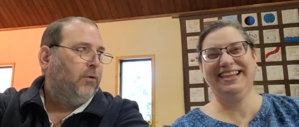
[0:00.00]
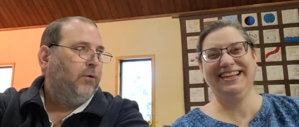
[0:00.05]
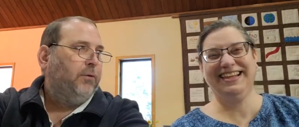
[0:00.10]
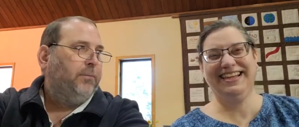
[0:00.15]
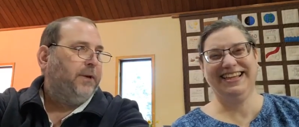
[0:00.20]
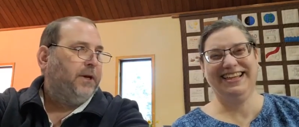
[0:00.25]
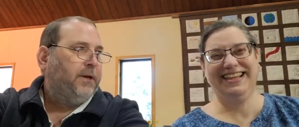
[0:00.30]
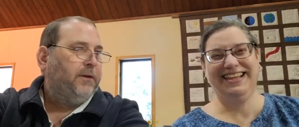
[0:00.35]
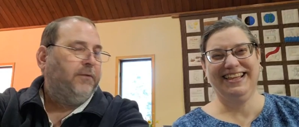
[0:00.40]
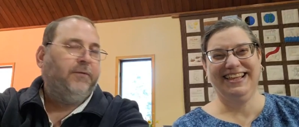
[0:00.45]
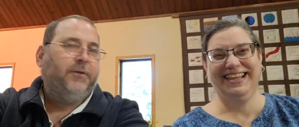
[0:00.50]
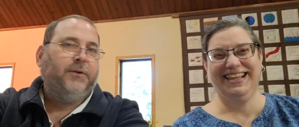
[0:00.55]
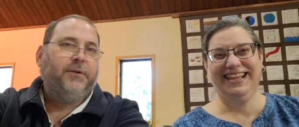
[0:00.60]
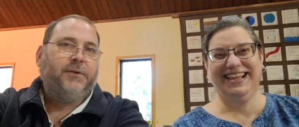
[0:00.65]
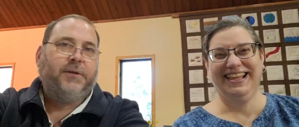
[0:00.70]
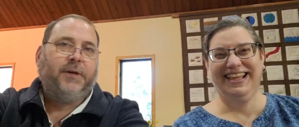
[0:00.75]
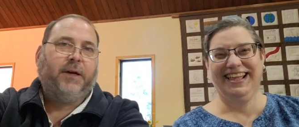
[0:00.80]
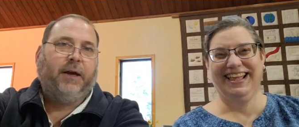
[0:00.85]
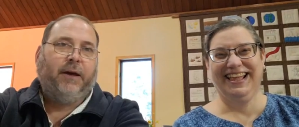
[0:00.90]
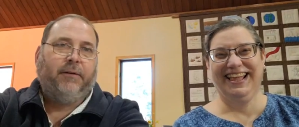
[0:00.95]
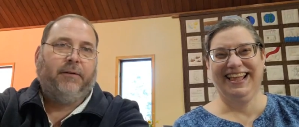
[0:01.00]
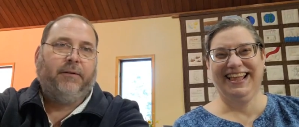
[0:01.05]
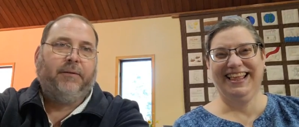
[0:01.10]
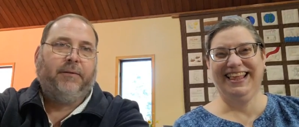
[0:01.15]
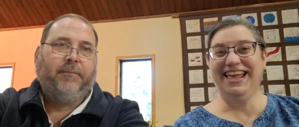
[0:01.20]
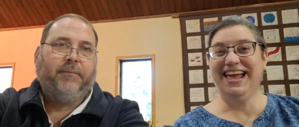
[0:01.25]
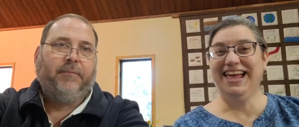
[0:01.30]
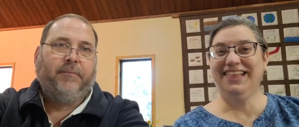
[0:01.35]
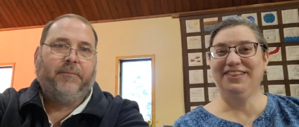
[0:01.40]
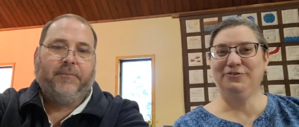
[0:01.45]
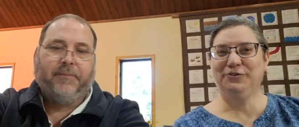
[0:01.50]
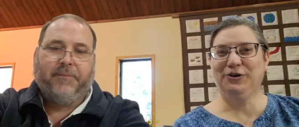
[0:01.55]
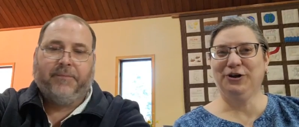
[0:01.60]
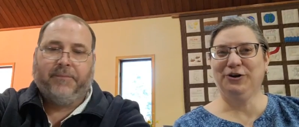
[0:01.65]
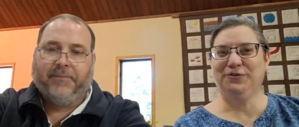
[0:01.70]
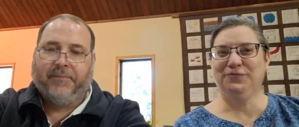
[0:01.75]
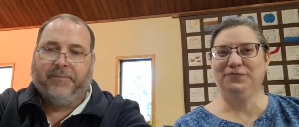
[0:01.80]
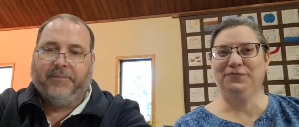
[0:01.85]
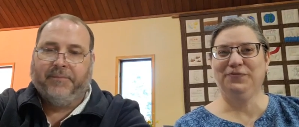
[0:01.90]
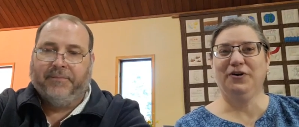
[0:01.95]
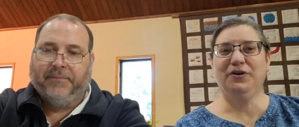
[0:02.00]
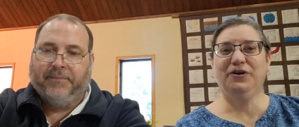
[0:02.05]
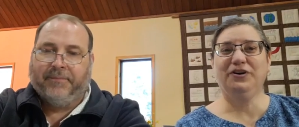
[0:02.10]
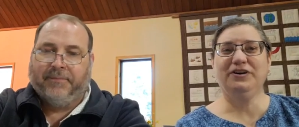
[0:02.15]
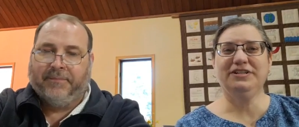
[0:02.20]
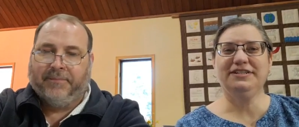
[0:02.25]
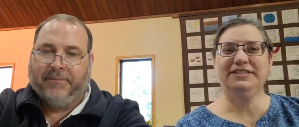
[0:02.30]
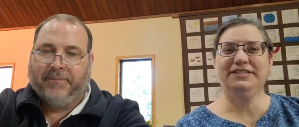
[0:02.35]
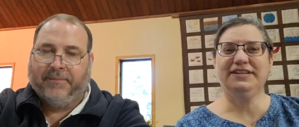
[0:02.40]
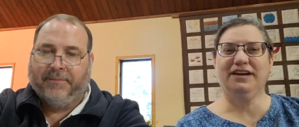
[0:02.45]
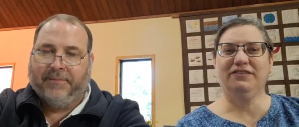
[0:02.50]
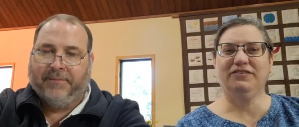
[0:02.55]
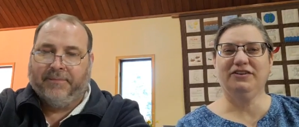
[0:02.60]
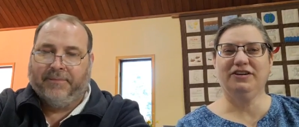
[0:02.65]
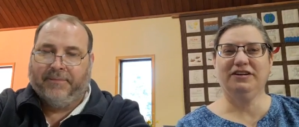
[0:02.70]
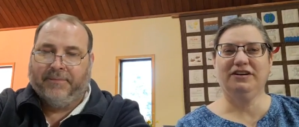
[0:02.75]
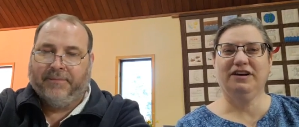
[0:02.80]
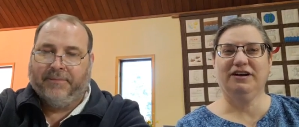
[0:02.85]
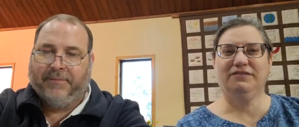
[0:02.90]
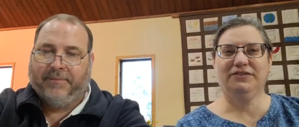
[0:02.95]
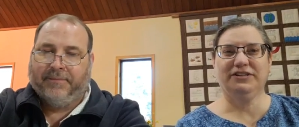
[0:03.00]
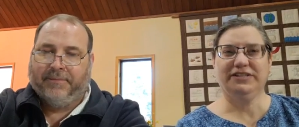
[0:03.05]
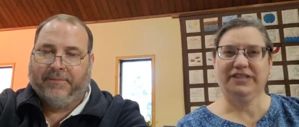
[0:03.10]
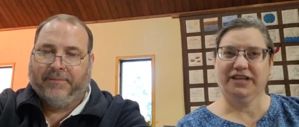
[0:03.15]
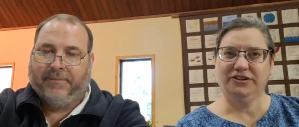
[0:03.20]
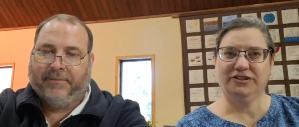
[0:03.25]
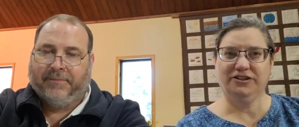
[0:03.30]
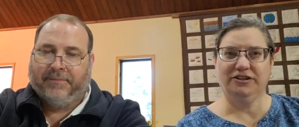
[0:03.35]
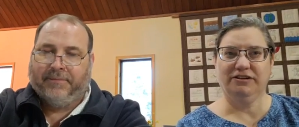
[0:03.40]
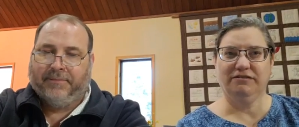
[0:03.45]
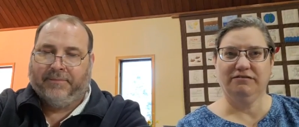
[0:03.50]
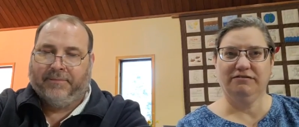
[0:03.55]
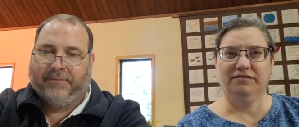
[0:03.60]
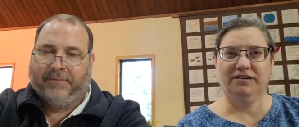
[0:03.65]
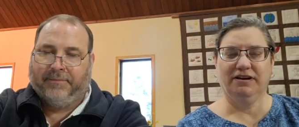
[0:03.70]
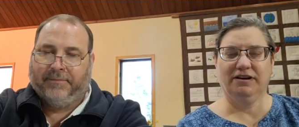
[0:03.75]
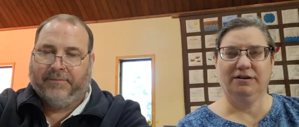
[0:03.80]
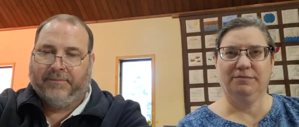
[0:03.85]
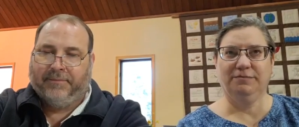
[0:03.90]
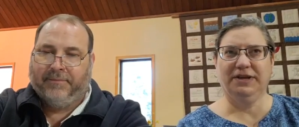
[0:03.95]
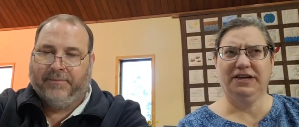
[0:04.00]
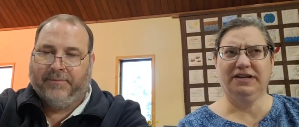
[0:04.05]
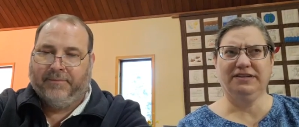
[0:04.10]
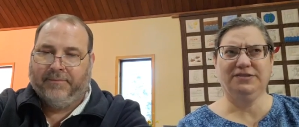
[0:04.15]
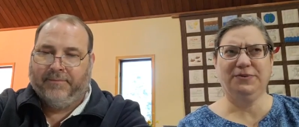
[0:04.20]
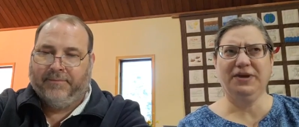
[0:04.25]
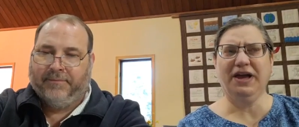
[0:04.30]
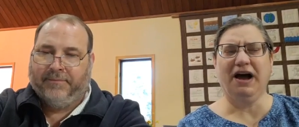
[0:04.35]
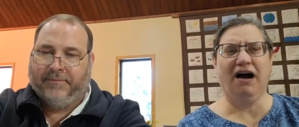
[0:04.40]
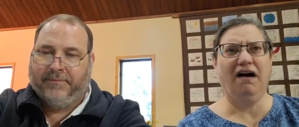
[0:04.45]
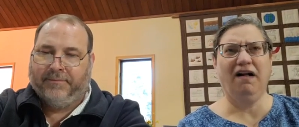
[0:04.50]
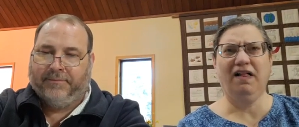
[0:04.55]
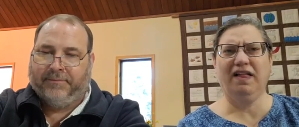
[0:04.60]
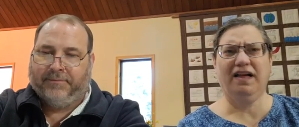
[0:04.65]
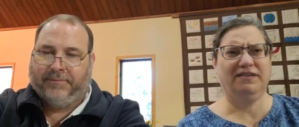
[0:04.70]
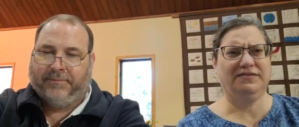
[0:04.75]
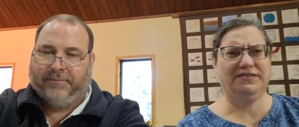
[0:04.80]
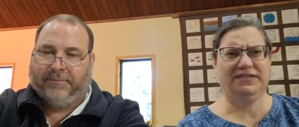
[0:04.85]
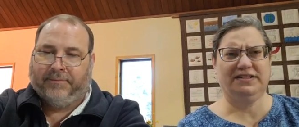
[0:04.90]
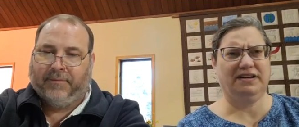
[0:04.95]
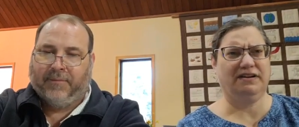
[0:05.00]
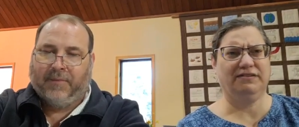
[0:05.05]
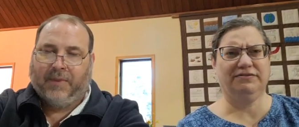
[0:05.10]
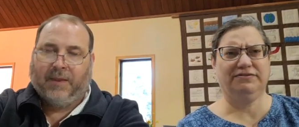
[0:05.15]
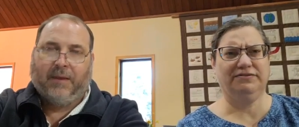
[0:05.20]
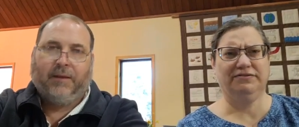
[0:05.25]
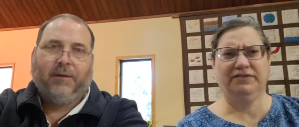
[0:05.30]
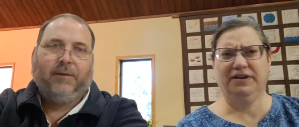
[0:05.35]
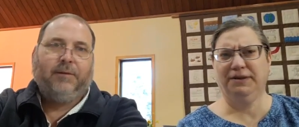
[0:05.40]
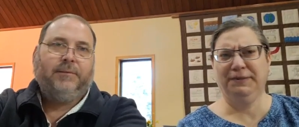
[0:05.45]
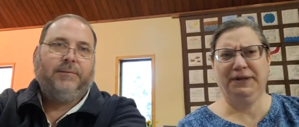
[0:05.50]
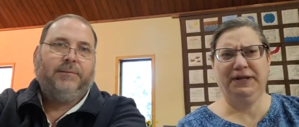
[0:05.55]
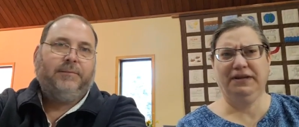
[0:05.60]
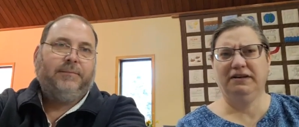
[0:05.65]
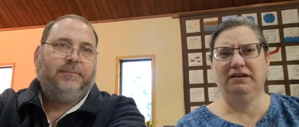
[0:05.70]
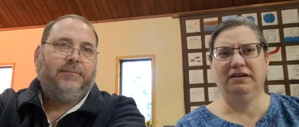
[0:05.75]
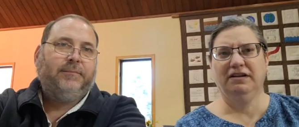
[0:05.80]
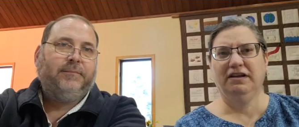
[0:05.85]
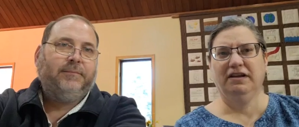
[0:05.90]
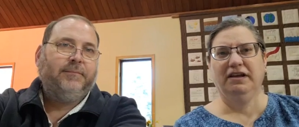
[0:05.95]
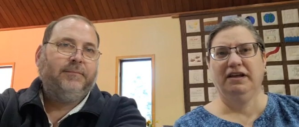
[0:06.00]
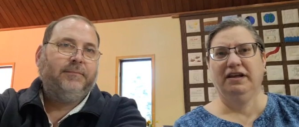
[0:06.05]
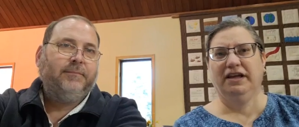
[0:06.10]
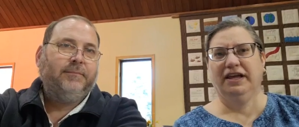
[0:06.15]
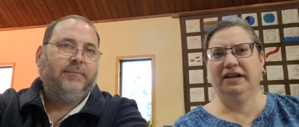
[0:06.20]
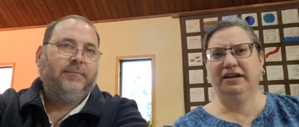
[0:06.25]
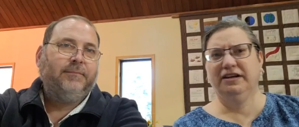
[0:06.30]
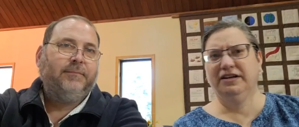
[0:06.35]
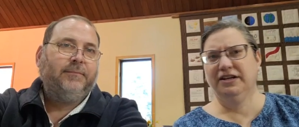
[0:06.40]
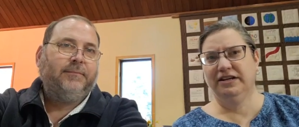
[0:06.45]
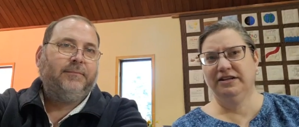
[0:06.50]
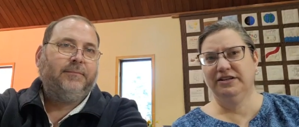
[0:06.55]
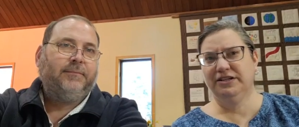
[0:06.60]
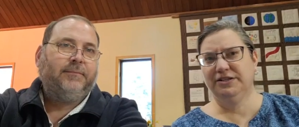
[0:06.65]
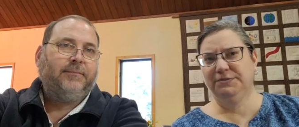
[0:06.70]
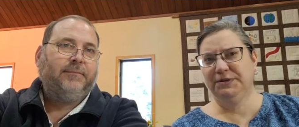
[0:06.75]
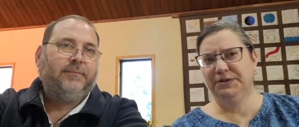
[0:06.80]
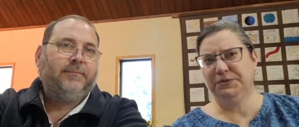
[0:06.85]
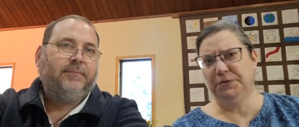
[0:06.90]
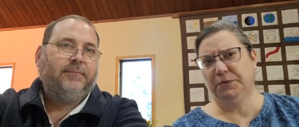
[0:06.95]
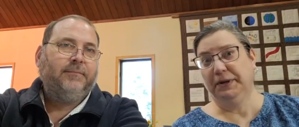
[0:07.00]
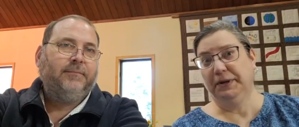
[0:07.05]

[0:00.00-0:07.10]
Speaker 1: or be confused together.
Speaker 2: Yeah, there we go. All right, just have a good conversation um, because we all have stuff. I mean, and, and just because we're